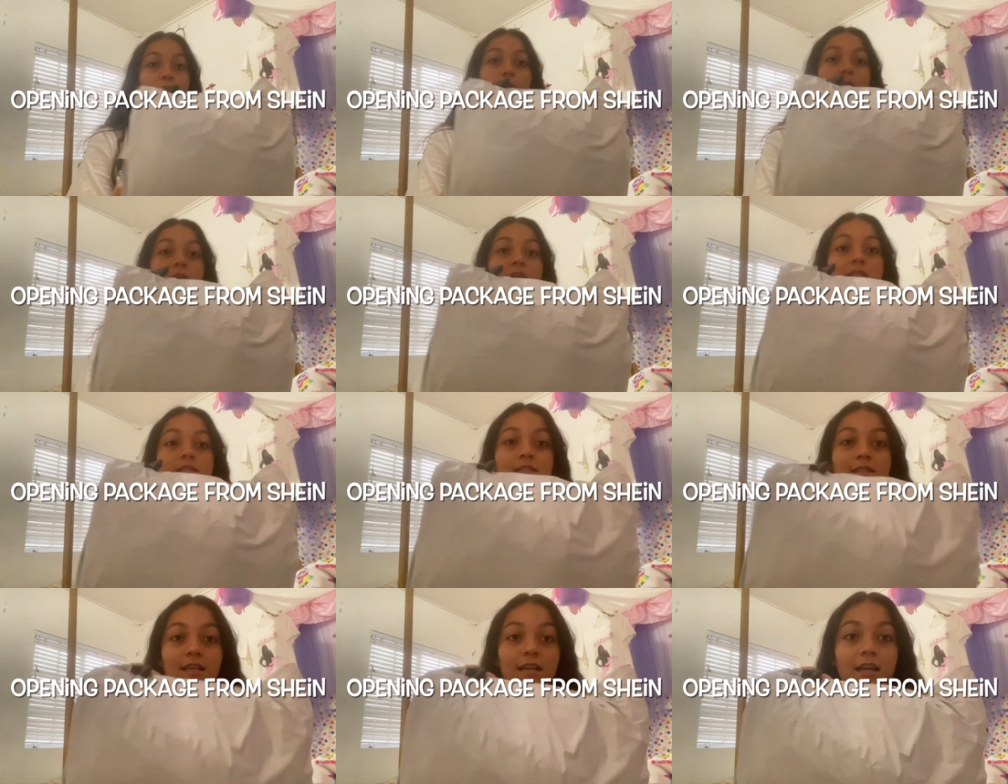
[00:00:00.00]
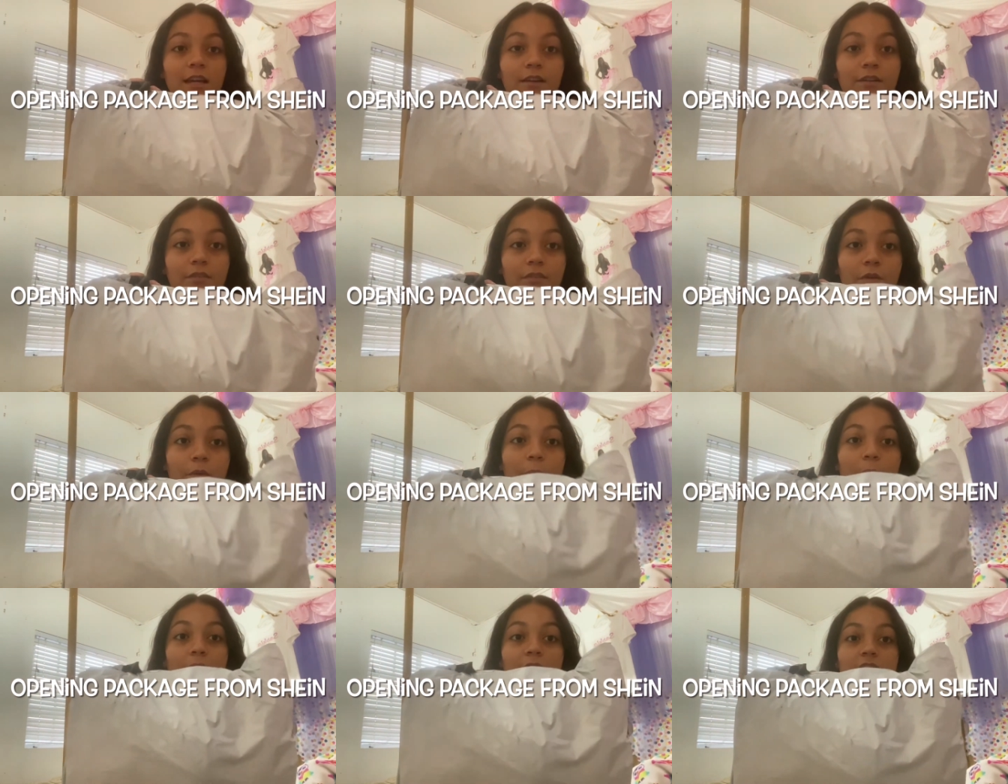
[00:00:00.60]

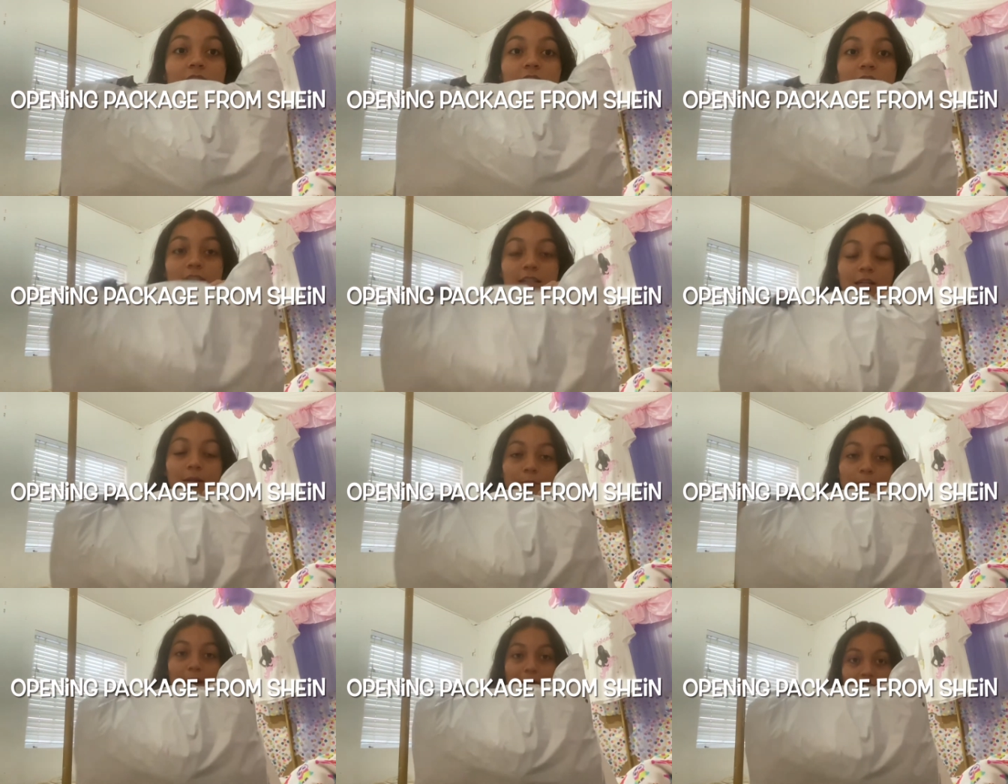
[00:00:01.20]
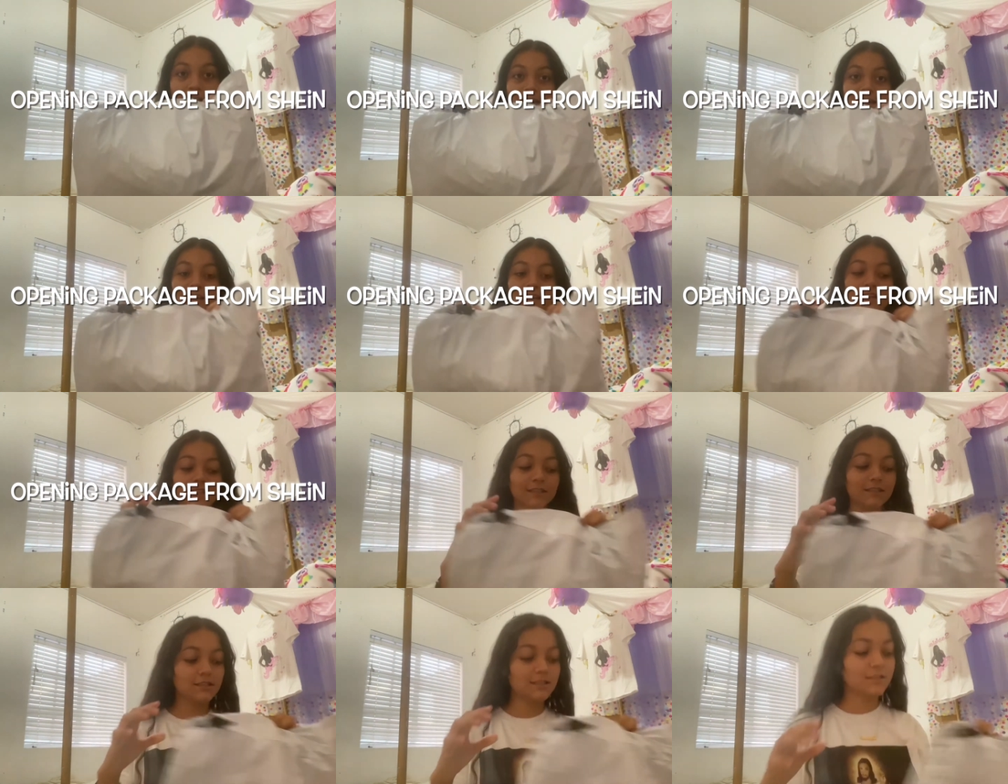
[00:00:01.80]
received my Shein
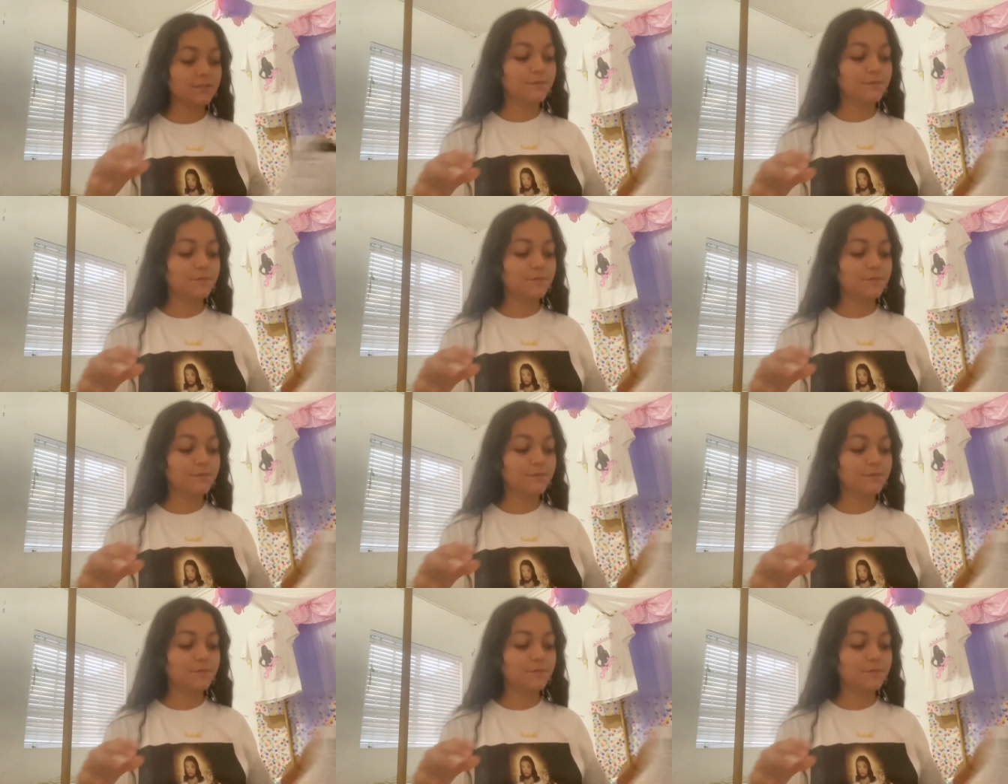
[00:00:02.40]
package.